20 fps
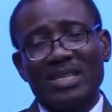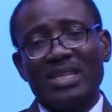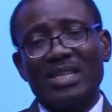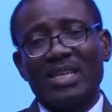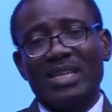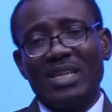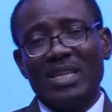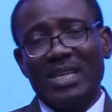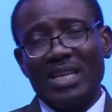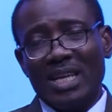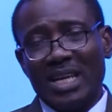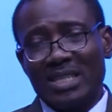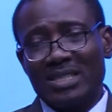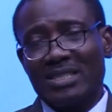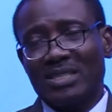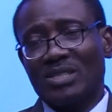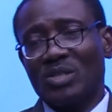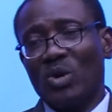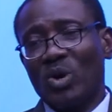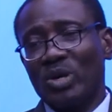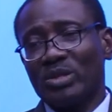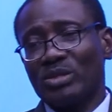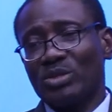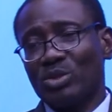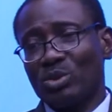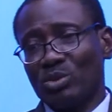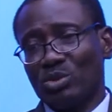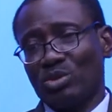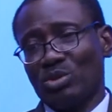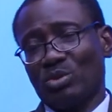Let God
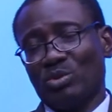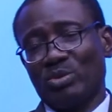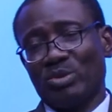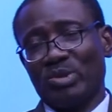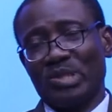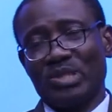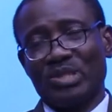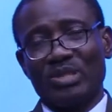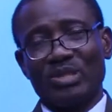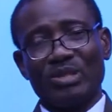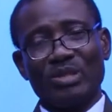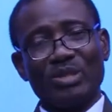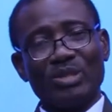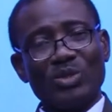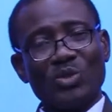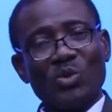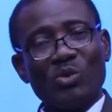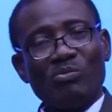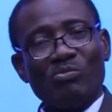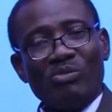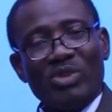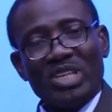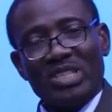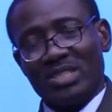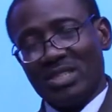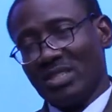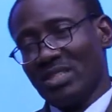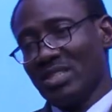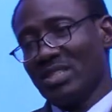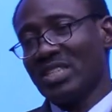use you to meet